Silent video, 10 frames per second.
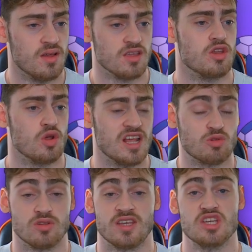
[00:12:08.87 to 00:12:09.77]
you know,
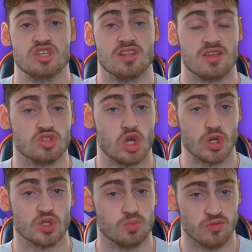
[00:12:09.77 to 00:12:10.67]
less rotation in that
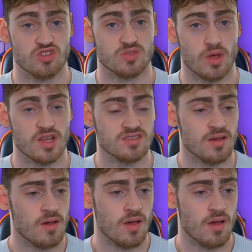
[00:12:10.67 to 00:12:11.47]
striker spot for Spurs.